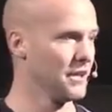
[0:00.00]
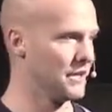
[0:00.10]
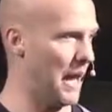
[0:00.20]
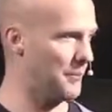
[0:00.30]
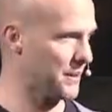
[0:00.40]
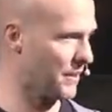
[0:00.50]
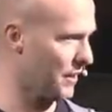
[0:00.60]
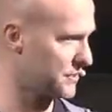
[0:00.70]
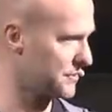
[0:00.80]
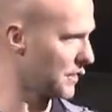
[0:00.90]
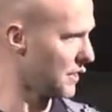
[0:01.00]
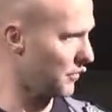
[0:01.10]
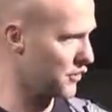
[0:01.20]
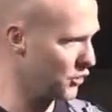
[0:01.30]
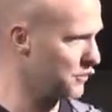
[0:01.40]
not because
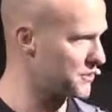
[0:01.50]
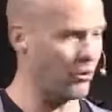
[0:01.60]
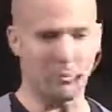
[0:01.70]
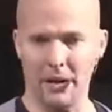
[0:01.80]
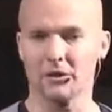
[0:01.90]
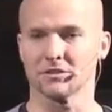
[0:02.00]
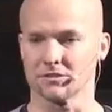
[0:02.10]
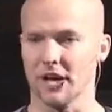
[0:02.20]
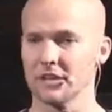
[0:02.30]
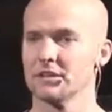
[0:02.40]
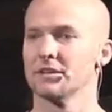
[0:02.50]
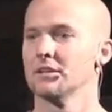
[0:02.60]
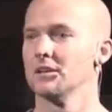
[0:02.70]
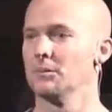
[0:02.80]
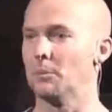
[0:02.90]
humans are a parasite,
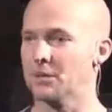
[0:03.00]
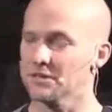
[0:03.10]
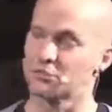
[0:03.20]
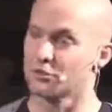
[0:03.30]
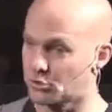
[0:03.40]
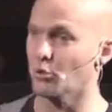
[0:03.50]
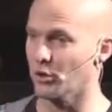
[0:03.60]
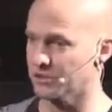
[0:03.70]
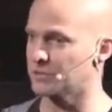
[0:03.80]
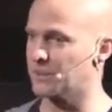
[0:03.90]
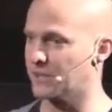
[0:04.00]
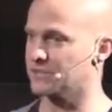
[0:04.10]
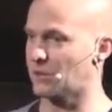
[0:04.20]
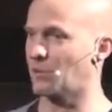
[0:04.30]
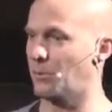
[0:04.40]
but because they're stewards, because
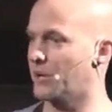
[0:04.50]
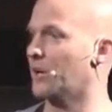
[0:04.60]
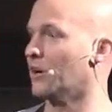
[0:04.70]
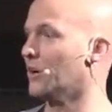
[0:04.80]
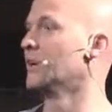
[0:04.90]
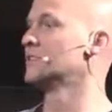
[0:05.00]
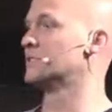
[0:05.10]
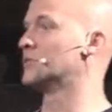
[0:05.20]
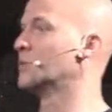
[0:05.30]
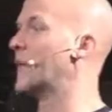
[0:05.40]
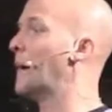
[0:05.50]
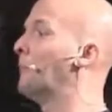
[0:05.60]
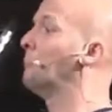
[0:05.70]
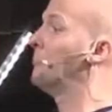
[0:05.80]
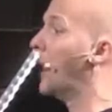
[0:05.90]
they were put here to do that.
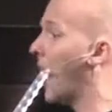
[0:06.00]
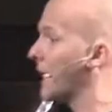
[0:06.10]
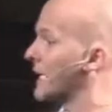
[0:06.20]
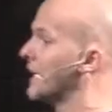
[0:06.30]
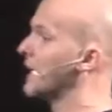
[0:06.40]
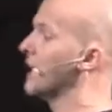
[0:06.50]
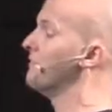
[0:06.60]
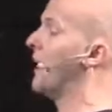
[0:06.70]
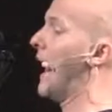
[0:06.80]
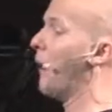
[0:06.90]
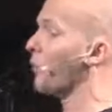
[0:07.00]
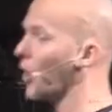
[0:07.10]
But if our